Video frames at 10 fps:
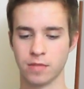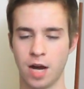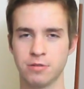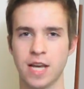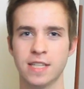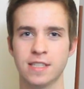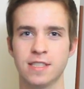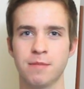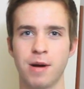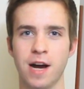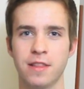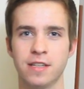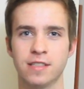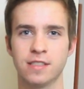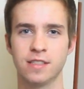I was hesitant to buy
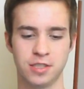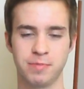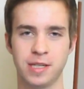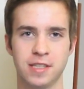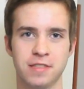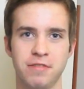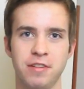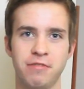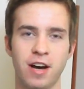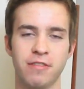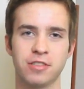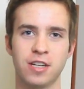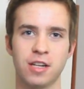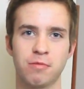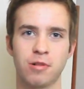this just because of the
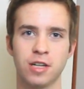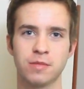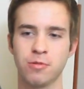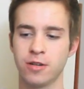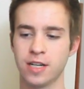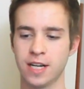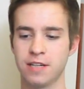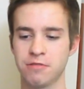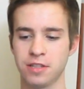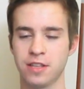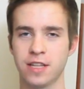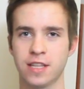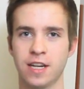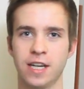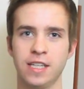$500 price point, and I didn't really think
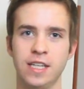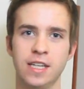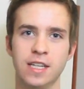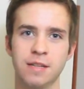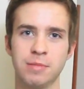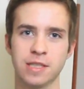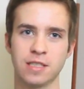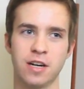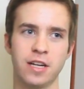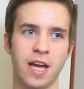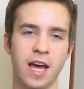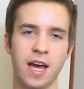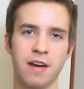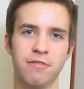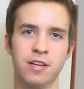that I needed it because I already
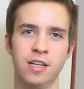have